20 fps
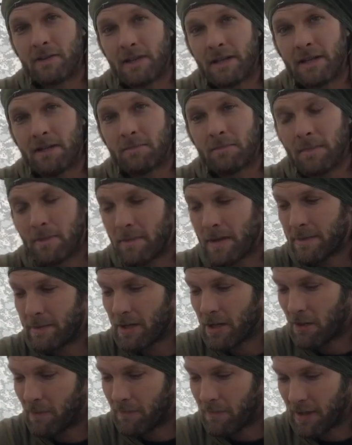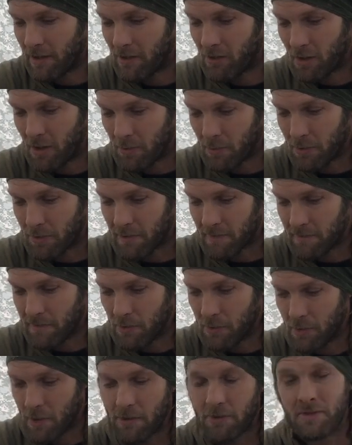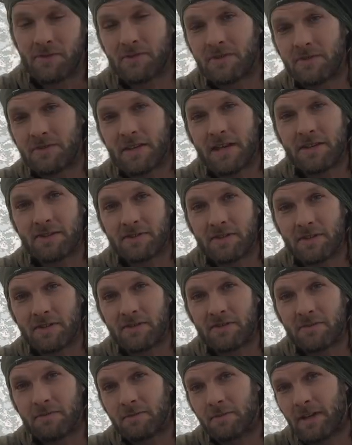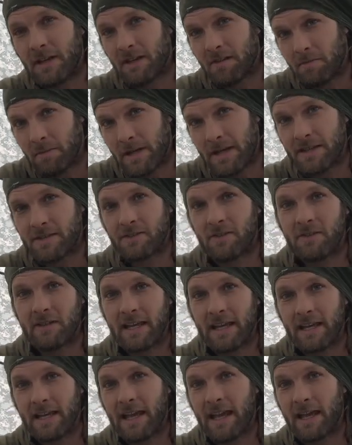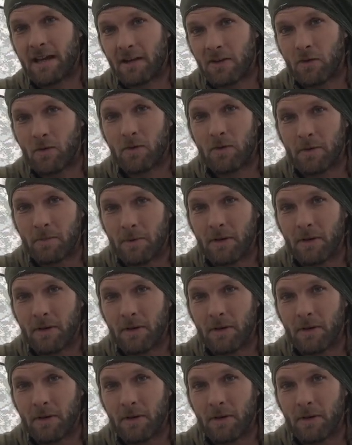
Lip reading: and maybe I'll follow up with a few other suggestions kind of based on that category.